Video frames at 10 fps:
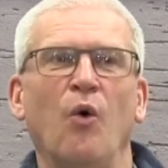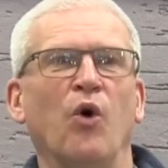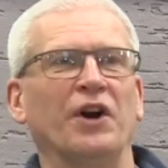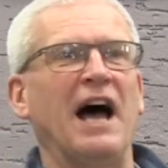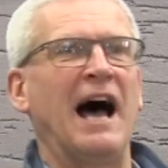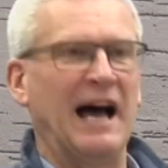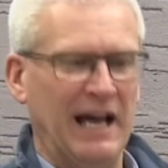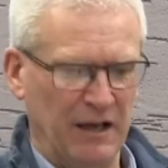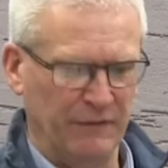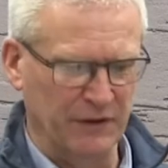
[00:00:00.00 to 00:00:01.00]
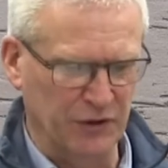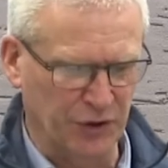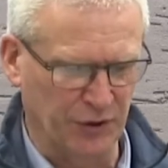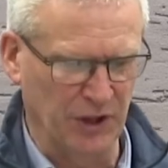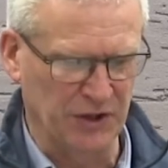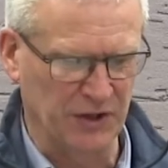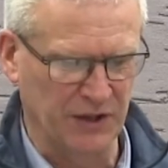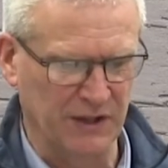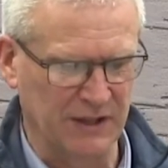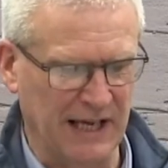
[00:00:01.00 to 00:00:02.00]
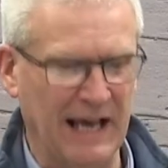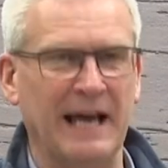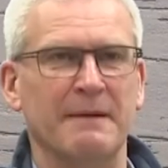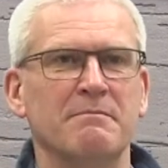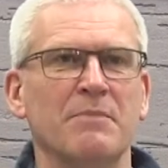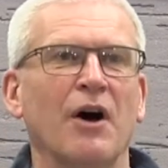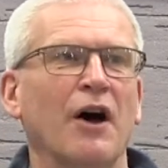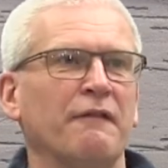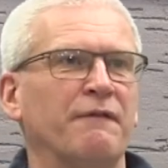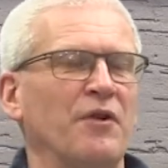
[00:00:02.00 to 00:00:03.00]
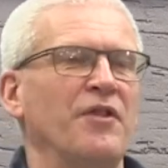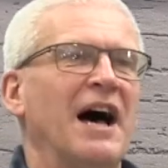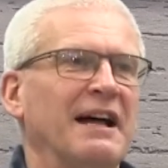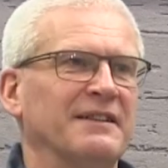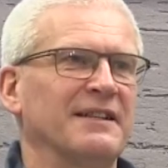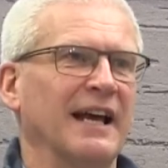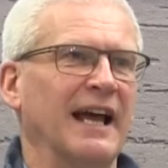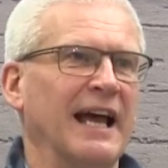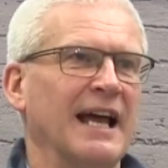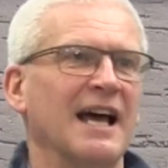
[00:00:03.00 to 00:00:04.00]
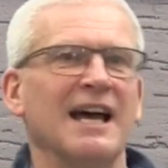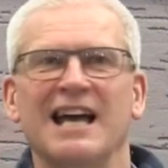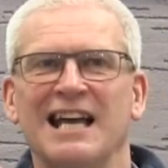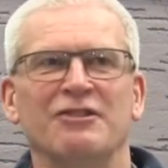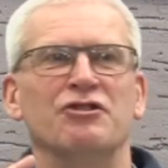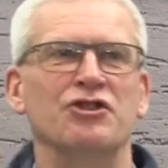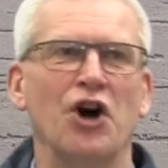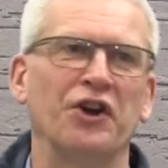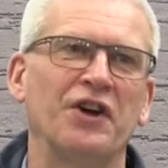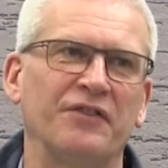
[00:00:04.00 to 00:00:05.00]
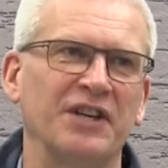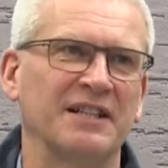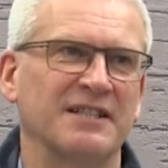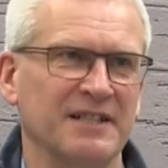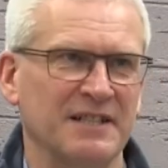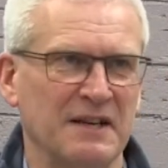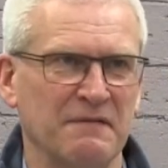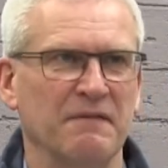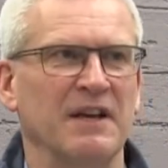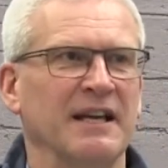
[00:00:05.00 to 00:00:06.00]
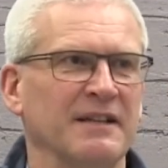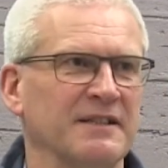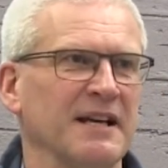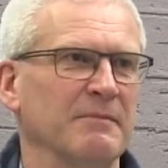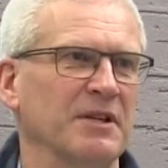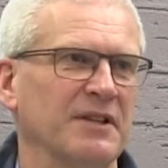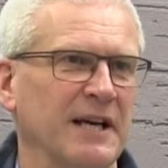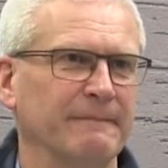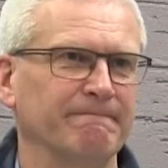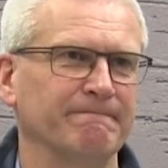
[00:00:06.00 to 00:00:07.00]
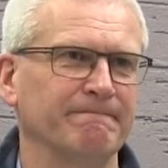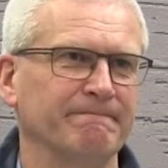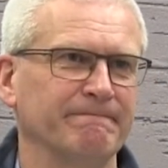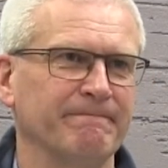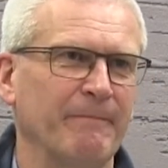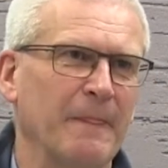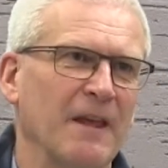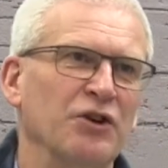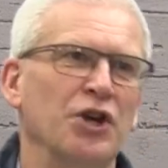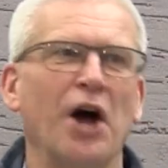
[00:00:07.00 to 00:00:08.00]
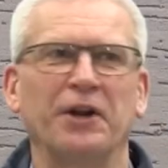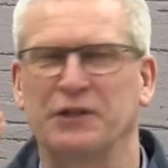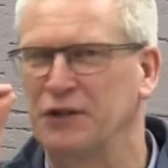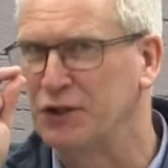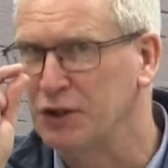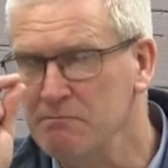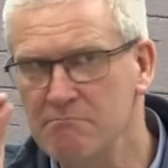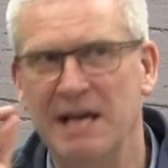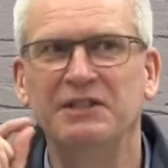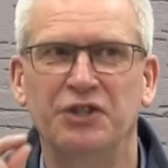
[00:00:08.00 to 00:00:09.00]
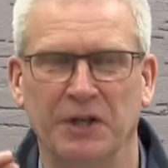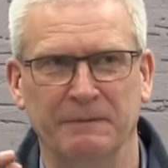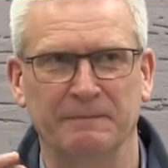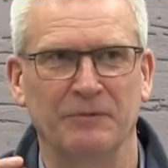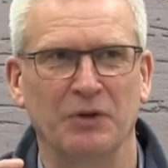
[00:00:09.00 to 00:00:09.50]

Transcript: what I have entrusted to him for that day. None of this is in vain, Timothy. Not a smidgen